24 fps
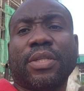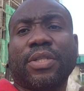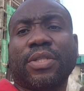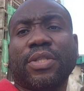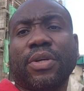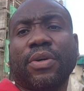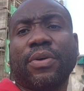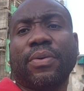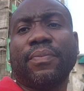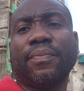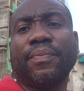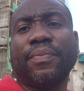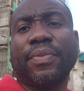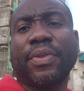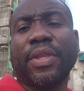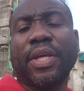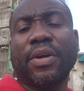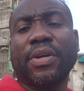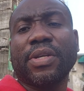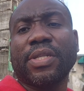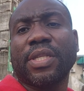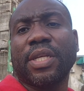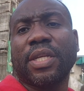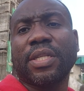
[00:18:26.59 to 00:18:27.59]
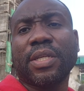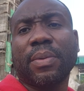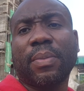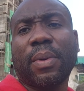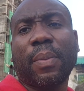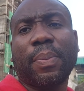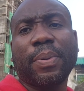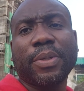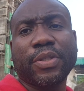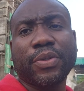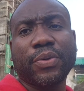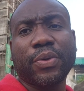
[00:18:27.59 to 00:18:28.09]
So there is still some
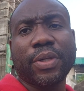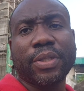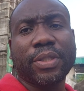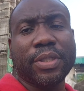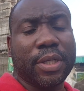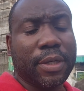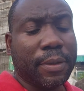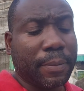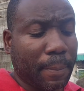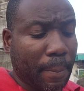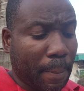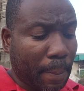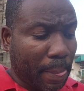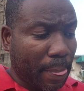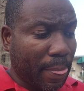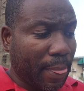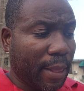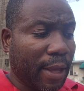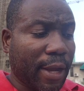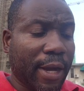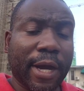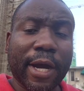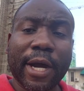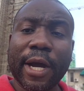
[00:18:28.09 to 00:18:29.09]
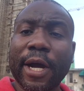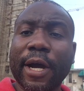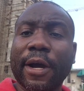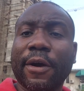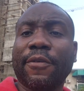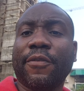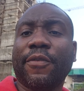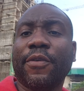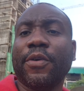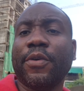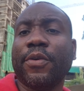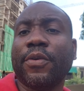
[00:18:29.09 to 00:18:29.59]
opportunity.
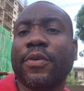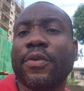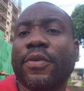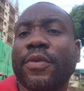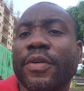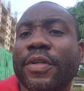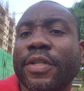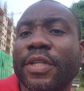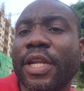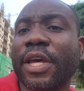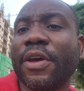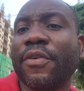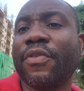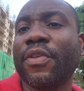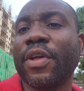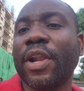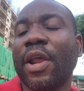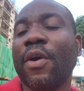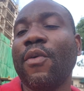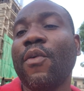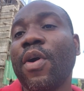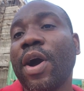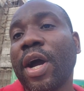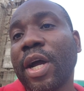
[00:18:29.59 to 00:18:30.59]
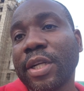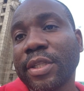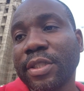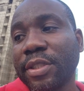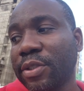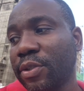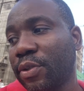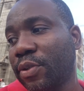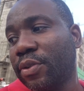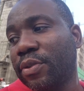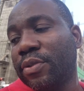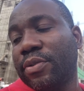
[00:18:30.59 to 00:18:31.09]
If you definitely want
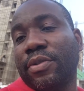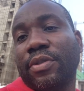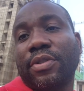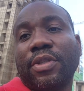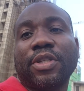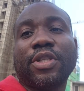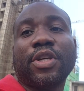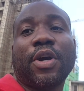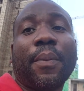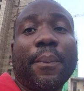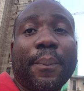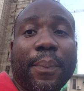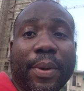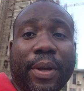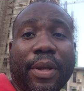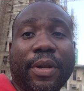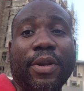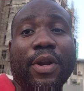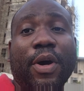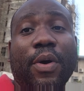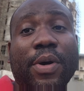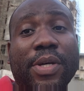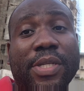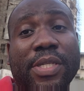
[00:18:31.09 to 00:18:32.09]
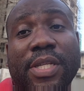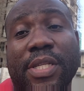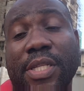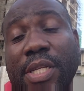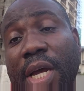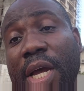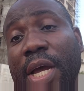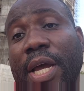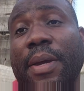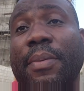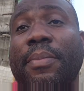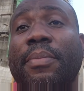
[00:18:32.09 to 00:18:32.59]
to jump in, now is the
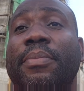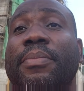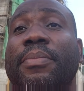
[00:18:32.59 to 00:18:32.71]
time.